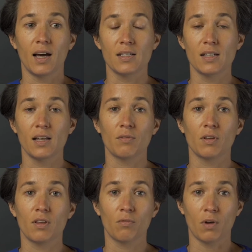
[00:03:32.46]
I did
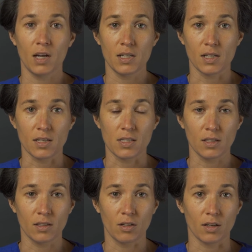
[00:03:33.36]
everything right and I
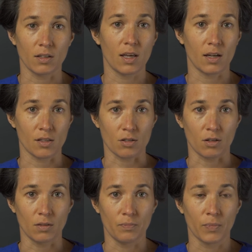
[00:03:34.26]
still got cancer.